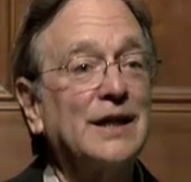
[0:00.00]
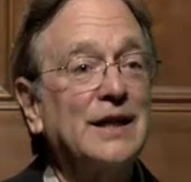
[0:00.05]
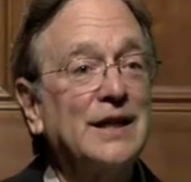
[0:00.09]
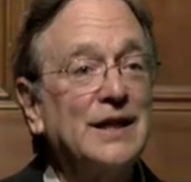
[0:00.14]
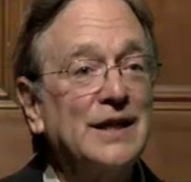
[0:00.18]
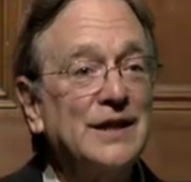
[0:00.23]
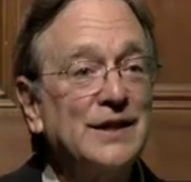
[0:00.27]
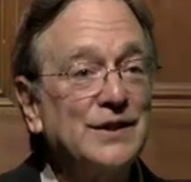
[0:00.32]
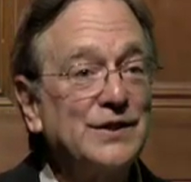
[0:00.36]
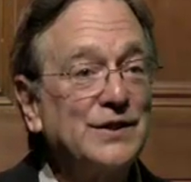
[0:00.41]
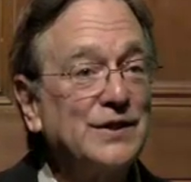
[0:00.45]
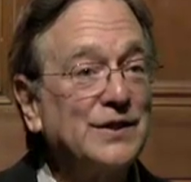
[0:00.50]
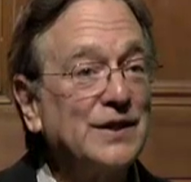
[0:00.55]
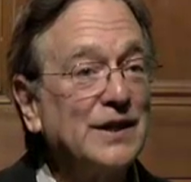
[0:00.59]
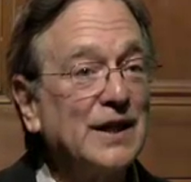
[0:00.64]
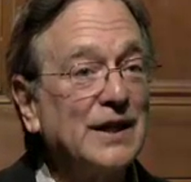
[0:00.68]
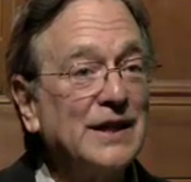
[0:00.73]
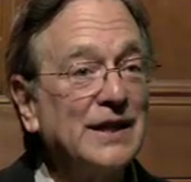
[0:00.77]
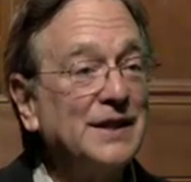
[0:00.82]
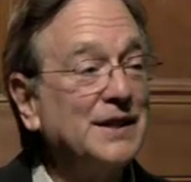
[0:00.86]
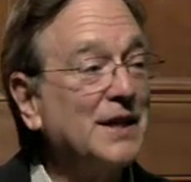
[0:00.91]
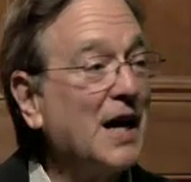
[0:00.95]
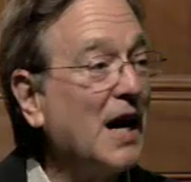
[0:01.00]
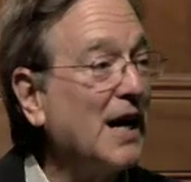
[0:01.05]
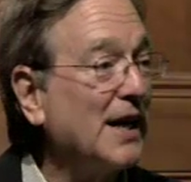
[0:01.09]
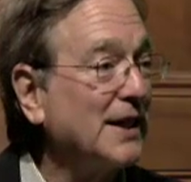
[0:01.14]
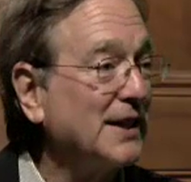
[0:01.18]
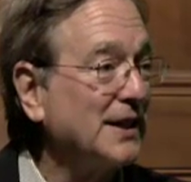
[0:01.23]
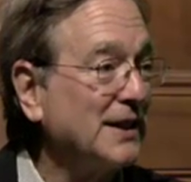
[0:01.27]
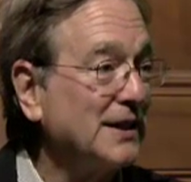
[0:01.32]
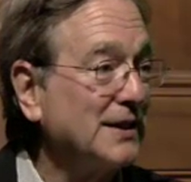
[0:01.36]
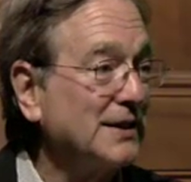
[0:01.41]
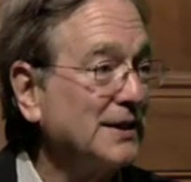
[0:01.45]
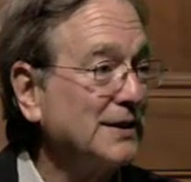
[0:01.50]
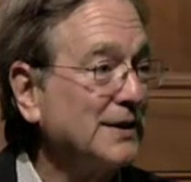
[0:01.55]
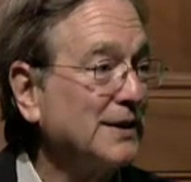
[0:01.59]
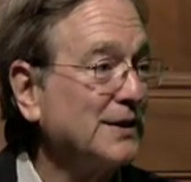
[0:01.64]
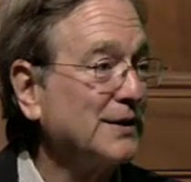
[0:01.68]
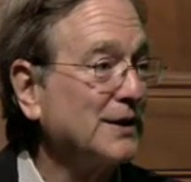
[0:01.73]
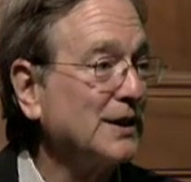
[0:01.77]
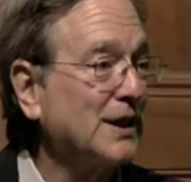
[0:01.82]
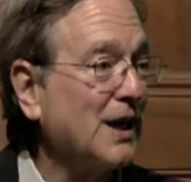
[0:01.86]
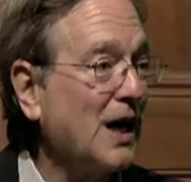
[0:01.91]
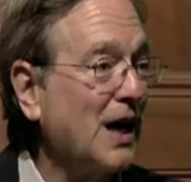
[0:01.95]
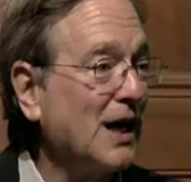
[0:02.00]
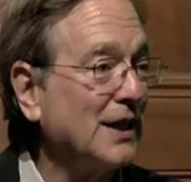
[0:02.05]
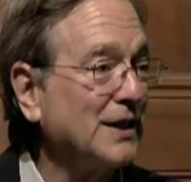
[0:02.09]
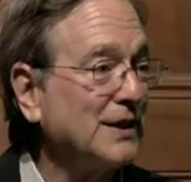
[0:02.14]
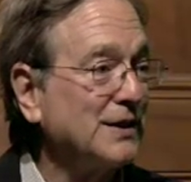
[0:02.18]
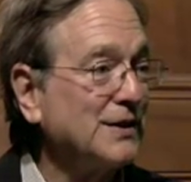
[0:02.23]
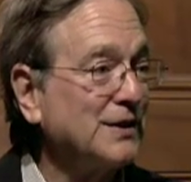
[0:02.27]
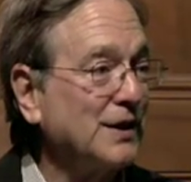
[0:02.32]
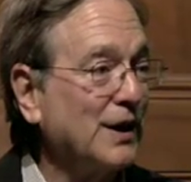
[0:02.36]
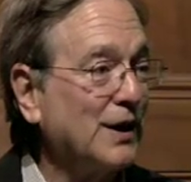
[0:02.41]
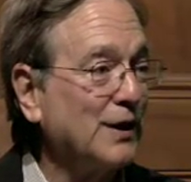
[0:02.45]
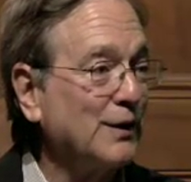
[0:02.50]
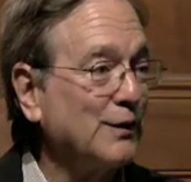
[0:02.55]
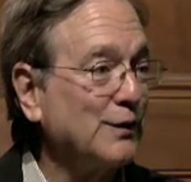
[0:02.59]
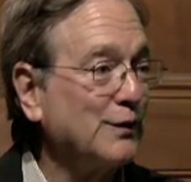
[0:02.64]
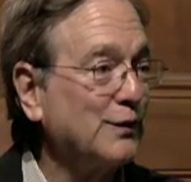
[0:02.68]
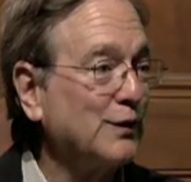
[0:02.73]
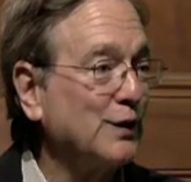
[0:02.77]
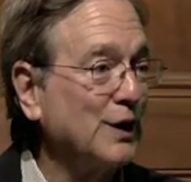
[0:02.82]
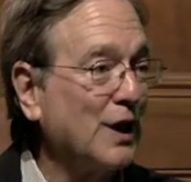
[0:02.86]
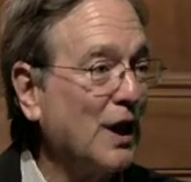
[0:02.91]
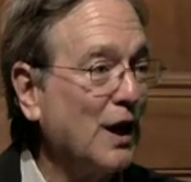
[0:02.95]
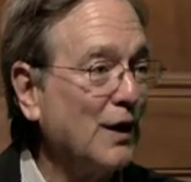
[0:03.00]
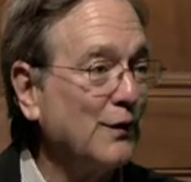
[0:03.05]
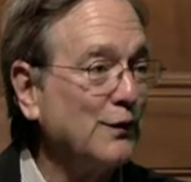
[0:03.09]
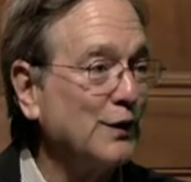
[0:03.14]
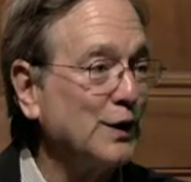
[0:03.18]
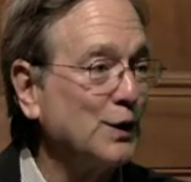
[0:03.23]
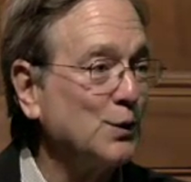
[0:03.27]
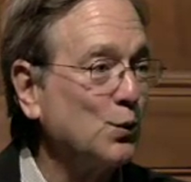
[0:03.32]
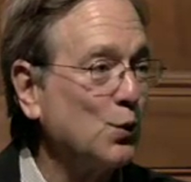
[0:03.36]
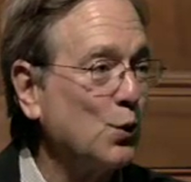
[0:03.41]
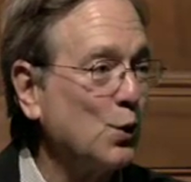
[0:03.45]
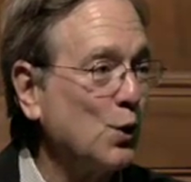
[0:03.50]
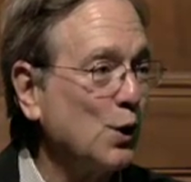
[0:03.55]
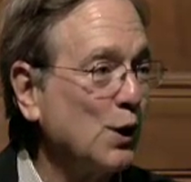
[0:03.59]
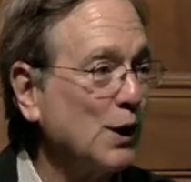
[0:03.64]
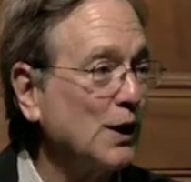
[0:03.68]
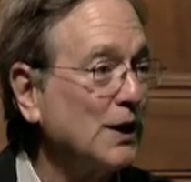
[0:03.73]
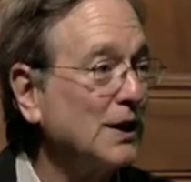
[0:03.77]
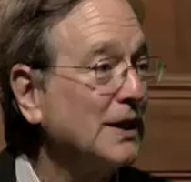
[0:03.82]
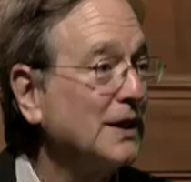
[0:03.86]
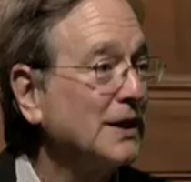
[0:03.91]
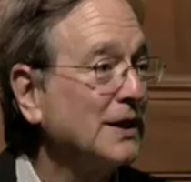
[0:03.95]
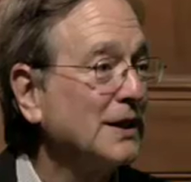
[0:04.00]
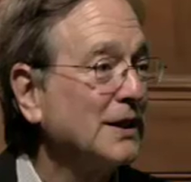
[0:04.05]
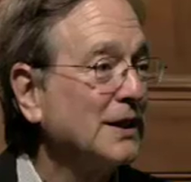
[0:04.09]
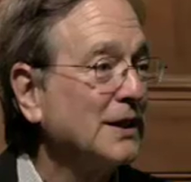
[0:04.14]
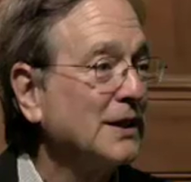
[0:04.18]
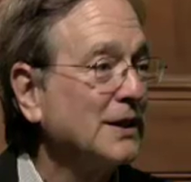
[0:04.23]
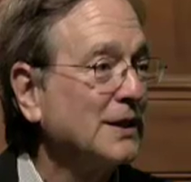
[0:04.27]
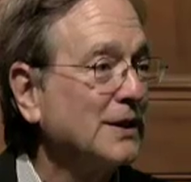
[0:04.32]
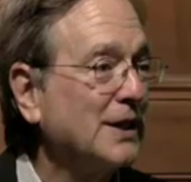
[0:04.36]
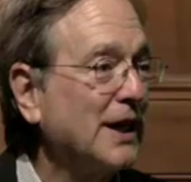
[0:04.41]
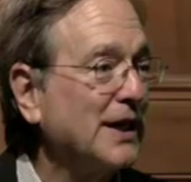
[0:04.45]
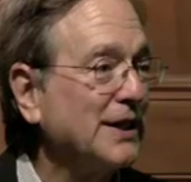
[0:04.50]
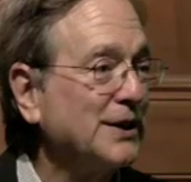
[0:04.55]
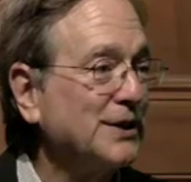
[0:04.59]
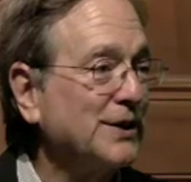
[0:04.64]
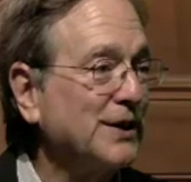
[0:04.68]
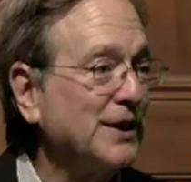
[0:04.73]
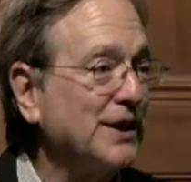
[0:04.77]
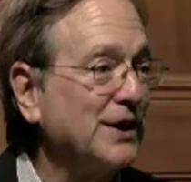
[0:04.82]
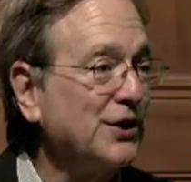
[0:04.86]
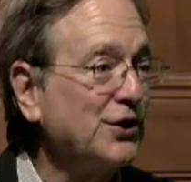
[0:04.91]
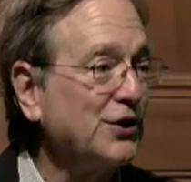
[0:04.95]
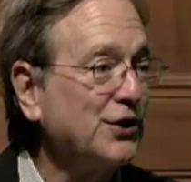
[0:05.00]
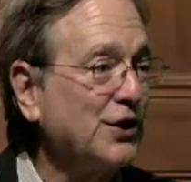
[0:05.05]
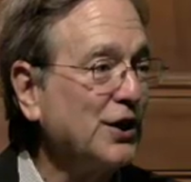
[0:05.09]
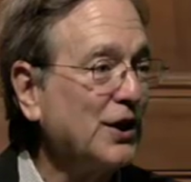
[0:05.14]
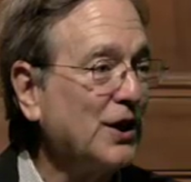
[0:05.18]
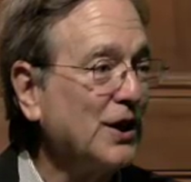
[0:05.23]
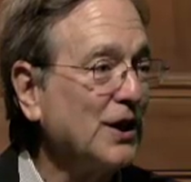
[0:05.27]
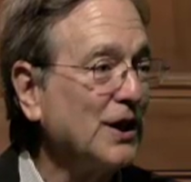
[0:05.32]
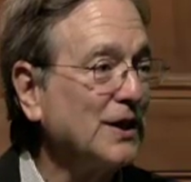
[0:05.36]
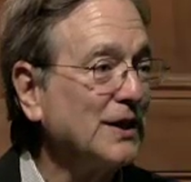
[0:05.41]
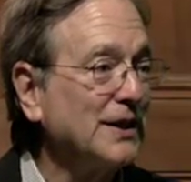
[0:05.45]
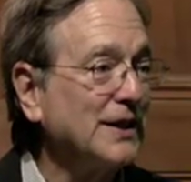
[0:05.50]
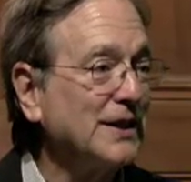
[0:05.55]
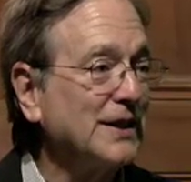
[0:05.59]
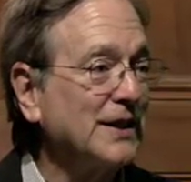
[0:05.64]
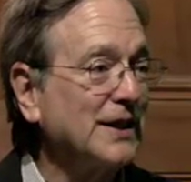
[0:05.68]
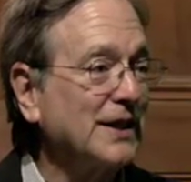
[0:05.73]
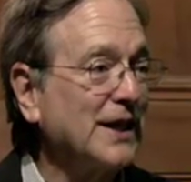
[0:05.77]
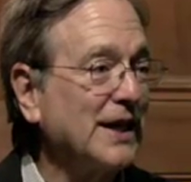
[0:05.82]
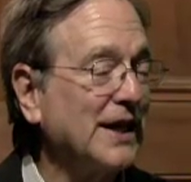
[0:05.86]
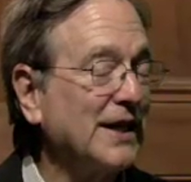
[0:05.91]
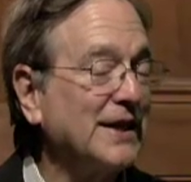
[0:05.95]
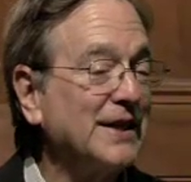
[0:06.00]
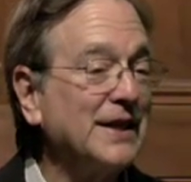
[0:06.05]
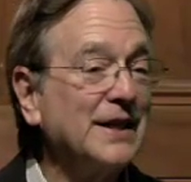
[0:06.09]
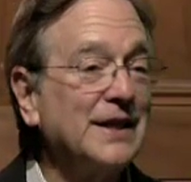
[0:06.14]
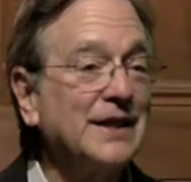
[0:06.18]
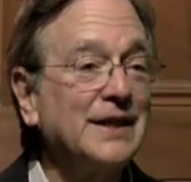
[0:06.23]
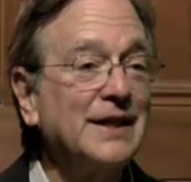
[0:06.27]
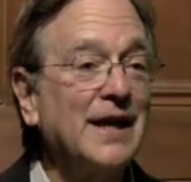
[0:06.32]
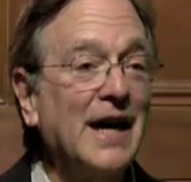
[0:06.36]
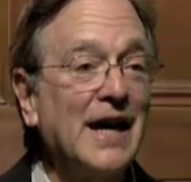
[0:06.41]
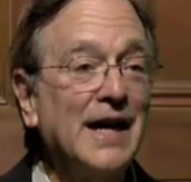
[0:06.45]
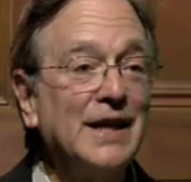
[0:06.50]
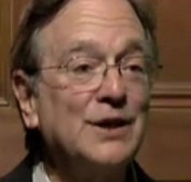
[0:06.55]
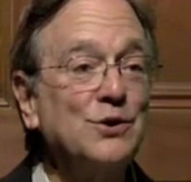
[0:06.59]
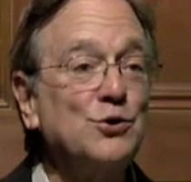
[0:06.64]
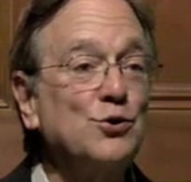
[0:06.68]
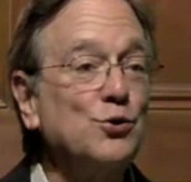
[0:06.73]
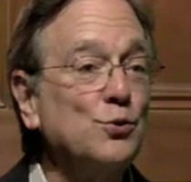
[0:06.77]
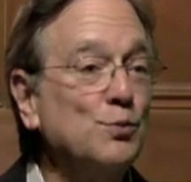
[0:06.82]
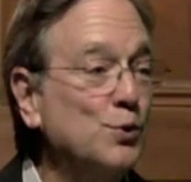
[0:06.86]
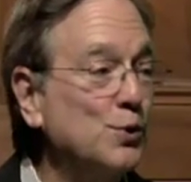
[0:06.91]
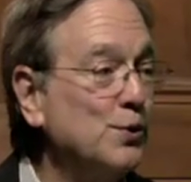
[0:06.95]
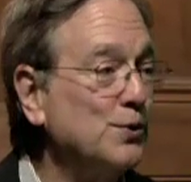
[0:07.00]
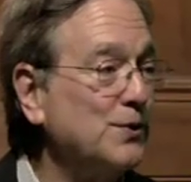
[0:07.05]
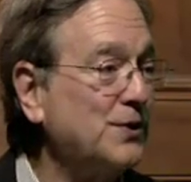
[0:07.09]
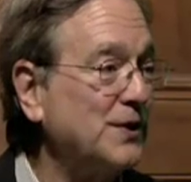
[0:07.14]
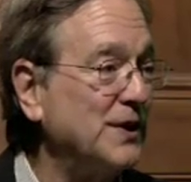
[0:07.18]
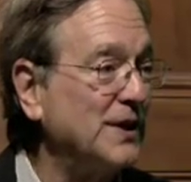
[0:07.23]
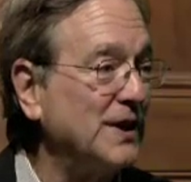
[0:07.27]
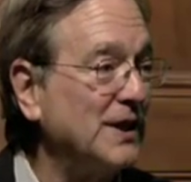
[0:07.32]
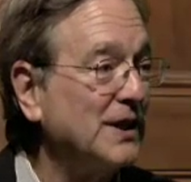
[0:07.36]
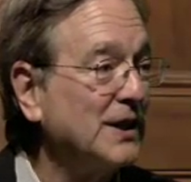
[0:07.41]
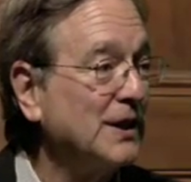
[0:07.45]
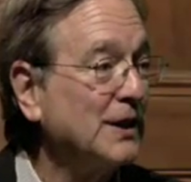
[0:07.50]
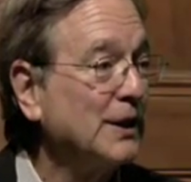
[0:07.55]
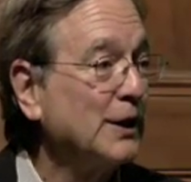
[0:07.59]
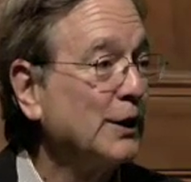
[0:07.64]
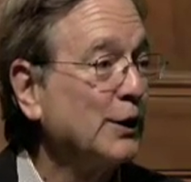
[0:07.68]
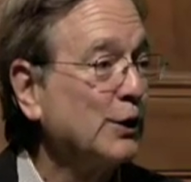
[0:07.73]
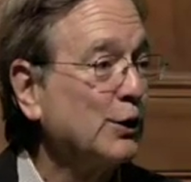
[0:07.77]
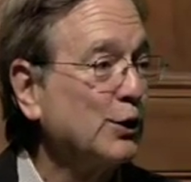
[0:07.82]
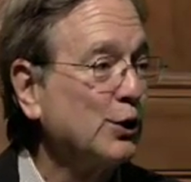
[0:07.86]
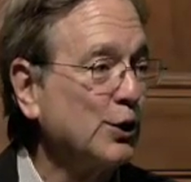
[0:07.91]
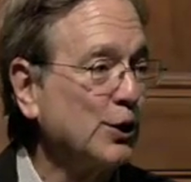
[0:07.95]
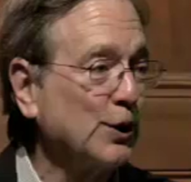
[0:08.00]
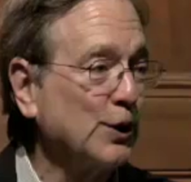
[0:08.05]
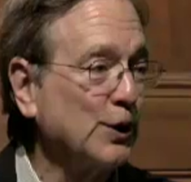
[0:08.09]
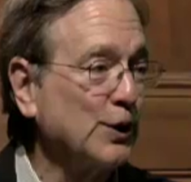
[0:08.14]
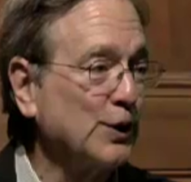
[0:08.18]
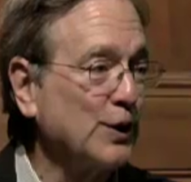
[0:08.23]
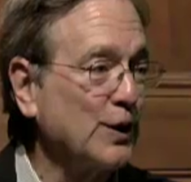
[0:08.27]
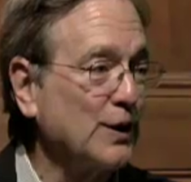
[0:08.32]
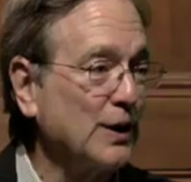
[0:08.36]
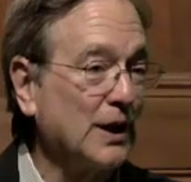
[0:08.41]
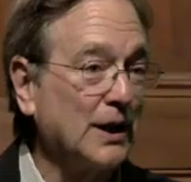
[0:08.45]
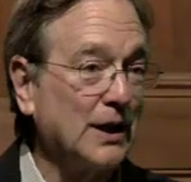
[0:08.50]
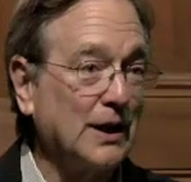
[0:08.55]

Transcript: is Inanna, the goddess of love and war, later Ishtar in Akkadian, and Dumuzi, her